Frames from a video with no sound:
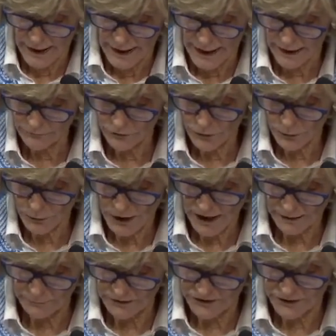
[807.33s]
Ever a
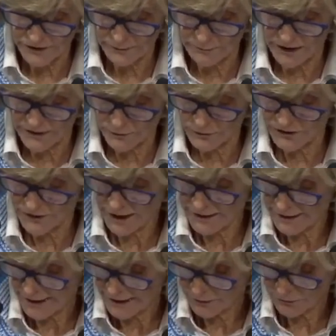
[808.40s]
pragmatist, Mother was not
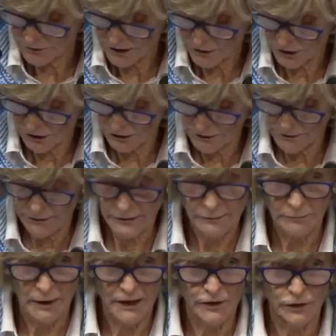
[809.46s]
angry or hurt
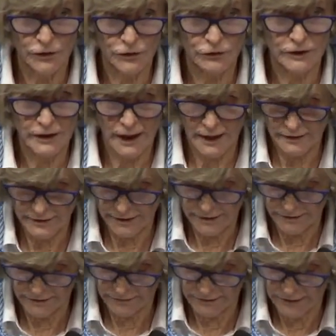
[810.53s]
by those
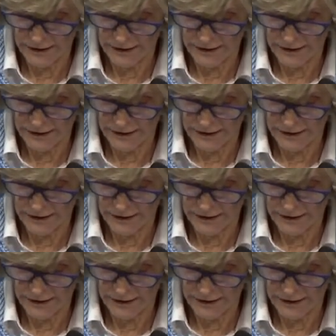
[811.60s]
realities.